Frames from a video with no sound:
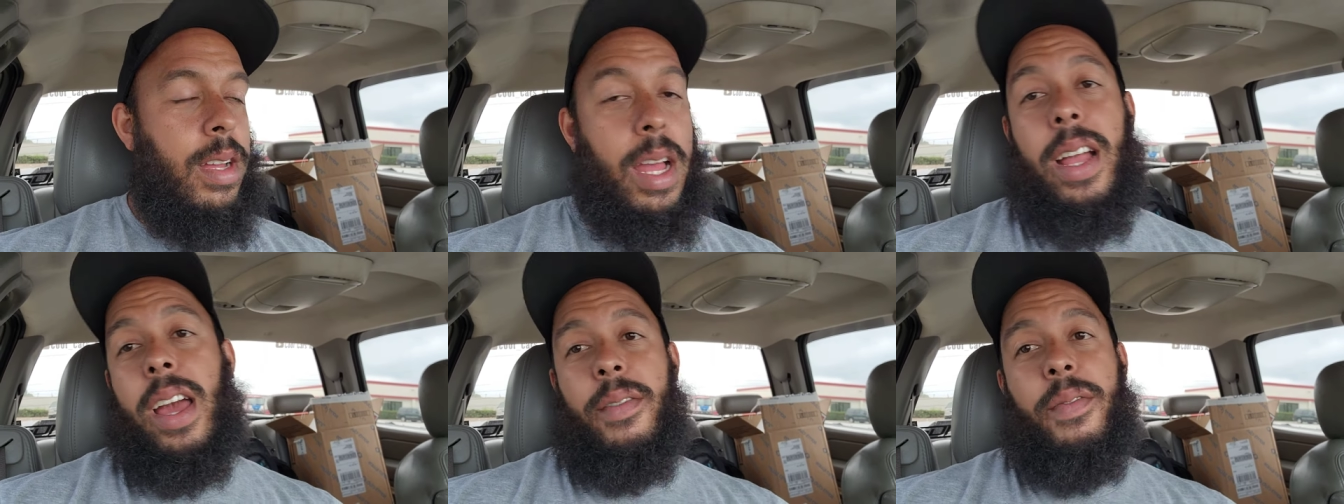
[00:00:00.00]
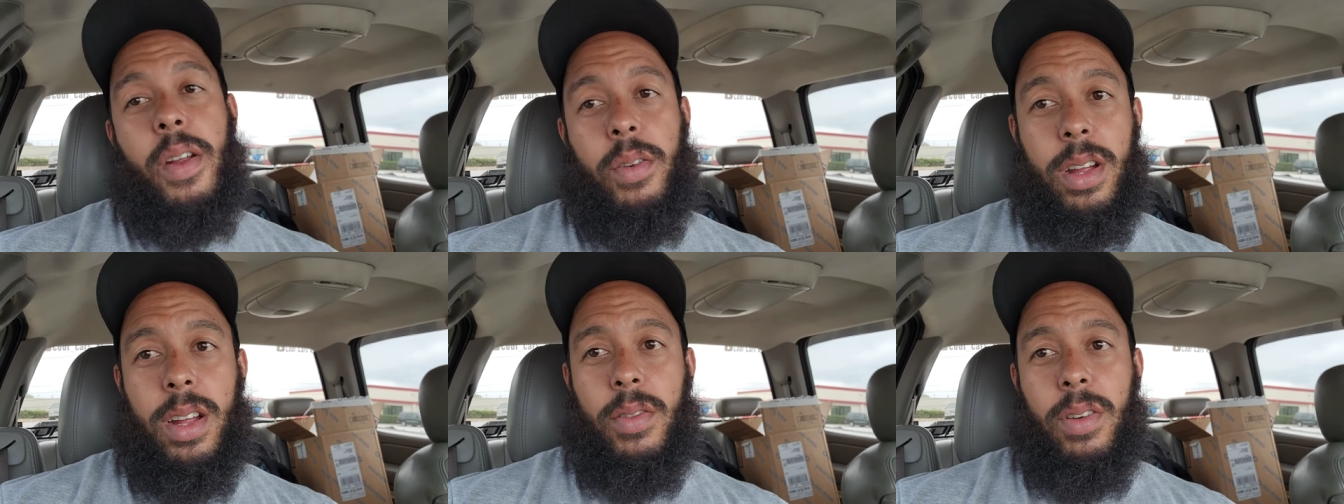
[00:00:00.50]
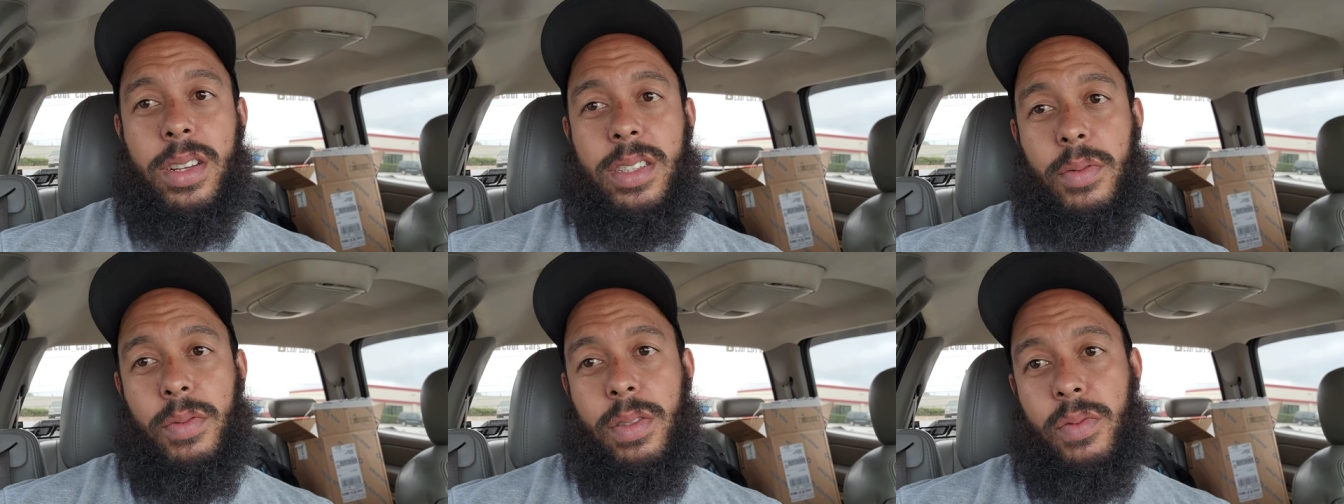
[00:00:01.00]
I got a very good
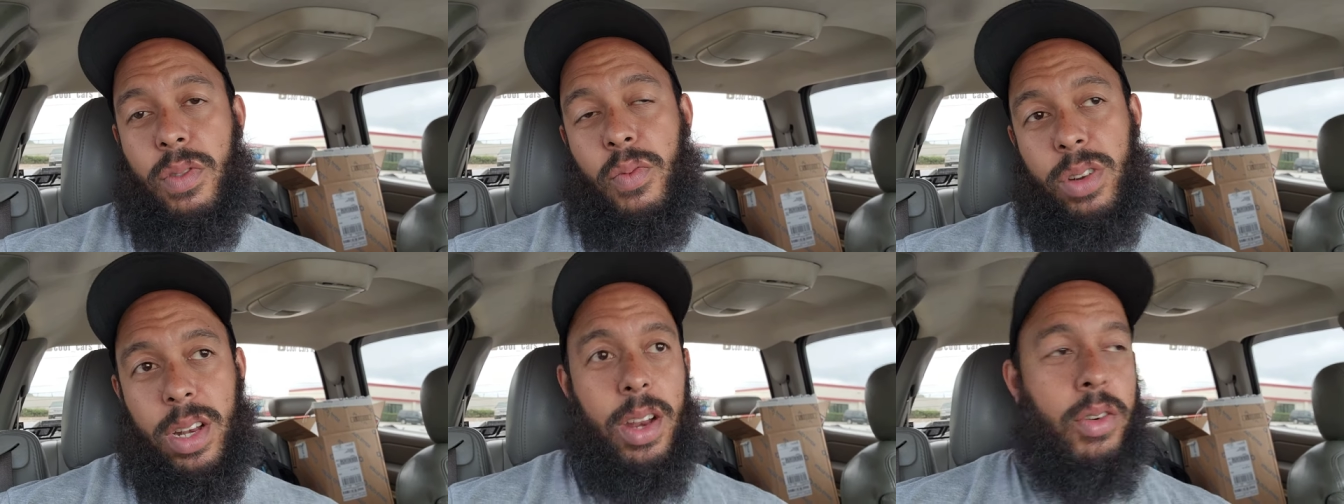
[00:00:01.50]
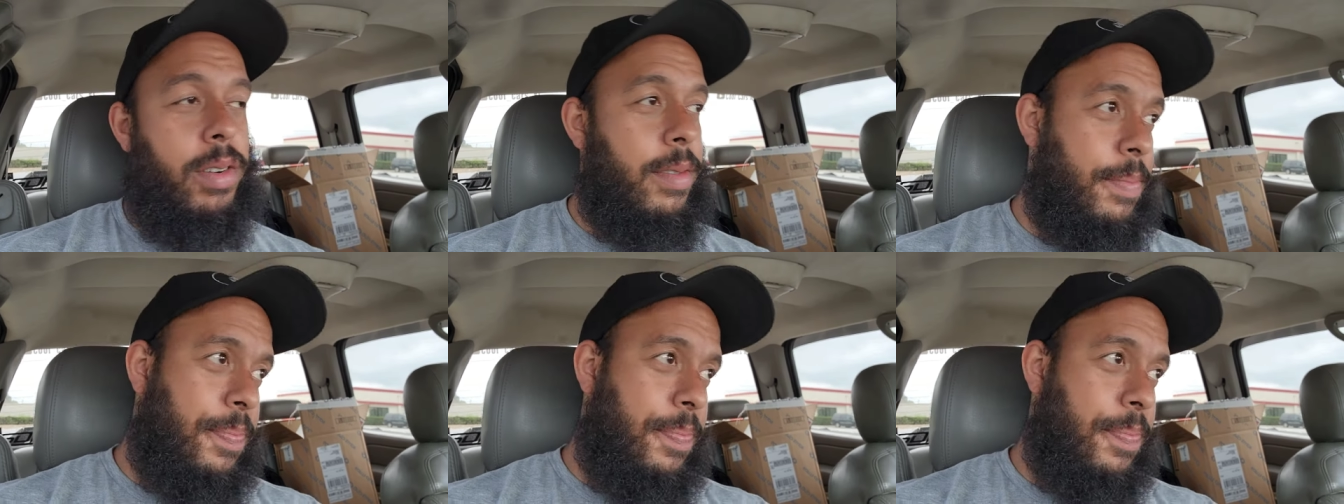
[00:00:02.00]
relationship with the loader.